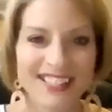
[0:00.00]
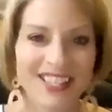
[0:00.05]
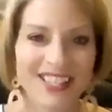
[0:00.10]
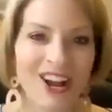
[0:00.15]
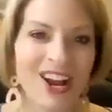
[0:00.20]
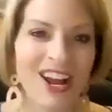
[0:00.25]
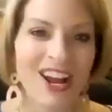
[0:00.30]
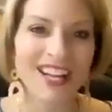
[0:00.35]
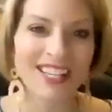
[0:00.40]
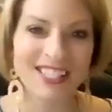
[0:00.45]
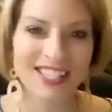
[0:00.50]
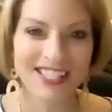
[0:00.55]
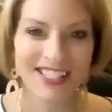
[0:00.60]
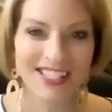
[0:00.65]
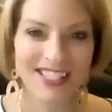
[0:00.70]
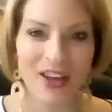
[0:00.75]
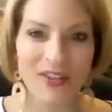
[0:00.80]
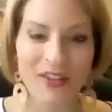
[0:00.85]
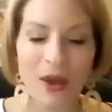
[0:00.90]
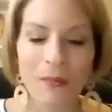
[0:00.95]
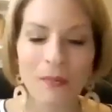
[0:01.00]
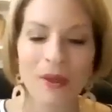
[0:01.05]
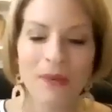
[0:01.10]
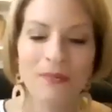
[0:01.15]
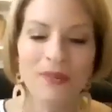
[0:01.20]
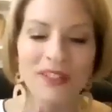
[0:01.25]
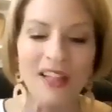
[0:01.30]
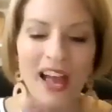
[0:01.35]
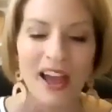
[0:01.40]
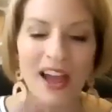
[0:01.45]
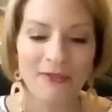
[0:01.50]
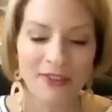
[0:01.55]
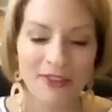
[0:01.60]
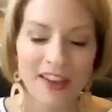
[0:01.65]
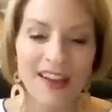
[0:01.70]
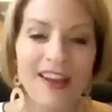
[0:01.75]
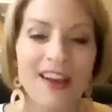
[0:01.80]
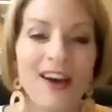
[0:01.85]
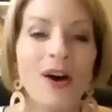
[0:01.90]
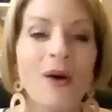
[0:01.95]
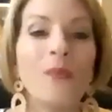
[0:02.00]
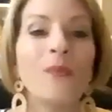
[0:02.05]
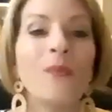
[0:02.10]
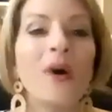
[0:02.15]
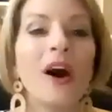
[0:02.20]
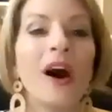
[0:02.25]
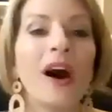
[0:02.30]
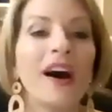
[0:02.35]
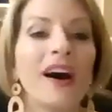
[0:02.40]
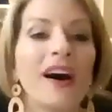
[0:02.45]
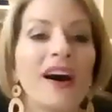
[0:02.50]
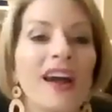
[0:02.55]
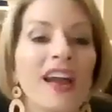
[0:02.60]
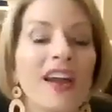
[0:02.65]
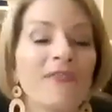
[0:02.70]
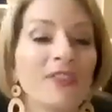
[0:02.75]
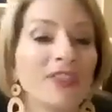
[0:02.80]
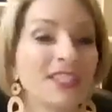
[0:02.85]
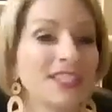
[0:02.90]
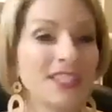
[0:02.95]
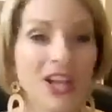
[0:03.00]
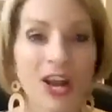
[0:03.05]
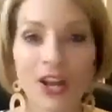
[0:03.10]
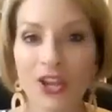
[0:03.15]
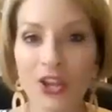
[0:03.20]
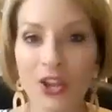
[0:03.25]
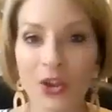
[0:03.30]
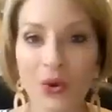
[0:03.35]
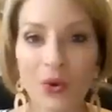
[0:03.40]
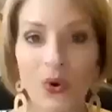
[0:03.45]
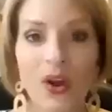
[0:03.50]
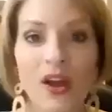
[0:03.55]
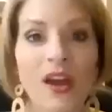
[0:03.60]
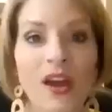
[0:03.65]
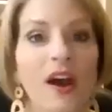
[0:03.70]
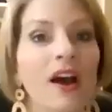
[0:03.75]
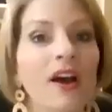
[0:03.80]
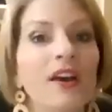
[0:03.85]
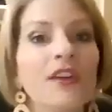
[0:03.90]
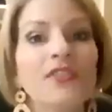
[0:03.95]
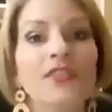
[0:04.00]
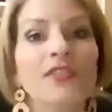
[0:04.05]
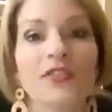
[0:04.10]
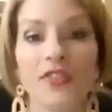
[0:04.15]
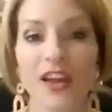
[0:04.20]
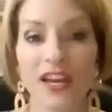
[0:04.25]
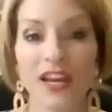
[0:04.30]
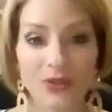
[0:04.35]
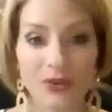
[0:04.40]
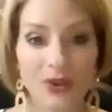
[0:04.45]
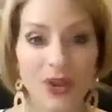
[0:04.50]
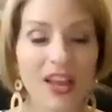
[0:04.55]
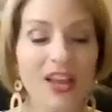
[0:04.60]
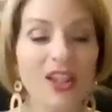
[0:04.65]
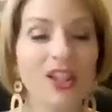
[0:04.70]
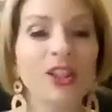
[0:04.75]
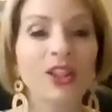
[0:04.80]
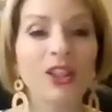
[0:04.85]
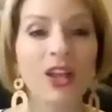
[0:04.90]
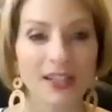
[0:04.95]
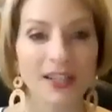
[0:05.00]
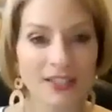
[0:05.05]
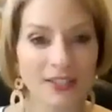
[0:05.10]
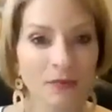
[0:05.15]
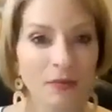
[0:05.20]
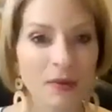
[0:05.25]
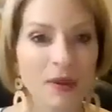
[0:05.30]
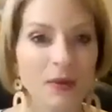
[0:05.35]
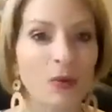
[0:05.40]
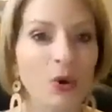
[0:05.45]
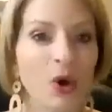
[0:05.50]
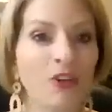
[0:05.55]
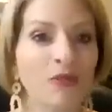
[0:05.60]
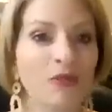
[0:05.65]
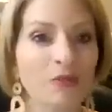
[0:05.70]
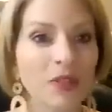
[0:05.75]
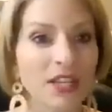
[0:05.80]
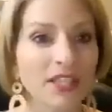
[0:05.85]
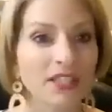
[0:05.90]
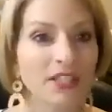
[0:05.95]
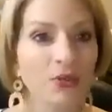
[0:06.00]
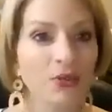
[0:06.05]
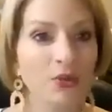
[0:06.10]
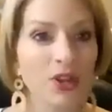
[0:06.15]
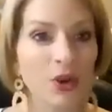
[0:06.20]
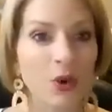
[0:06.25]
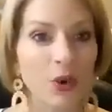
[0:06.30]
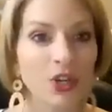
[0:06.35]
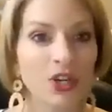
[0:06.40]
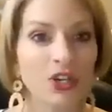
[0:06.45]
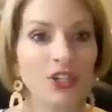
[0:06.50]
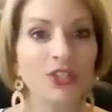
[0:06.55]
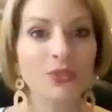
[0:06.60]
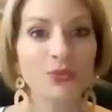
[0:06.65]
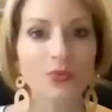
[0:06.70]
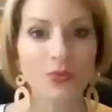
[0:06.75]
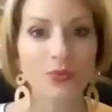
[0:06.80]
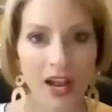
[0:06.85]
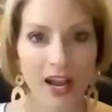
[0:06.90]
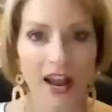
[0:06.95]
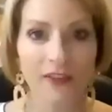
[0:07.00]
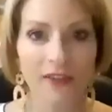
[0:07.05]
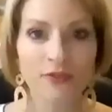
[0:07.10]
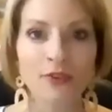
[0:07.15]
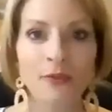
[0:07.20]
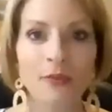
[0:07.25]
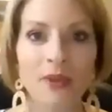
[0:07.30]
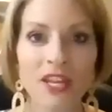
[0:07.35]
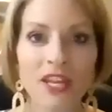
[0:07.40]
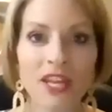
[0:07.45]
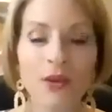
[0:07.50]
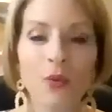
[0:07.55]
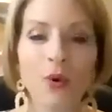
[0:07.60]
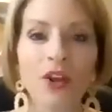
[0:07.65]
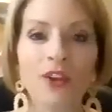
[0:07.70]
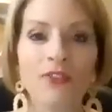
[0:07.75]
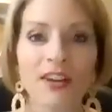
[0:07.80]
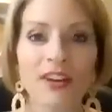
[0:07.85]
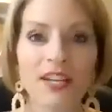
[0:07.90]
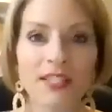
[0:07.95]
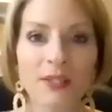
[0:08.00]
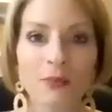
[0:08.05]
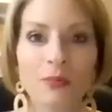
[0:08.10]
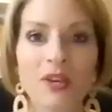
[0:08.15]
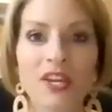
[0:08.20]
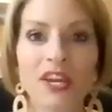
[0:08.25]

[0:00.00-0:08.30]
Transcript: sorry, I just saw that, made me laugh. If it's not you, that's okay. Lots of people have placed 3 orders right after meeting one of us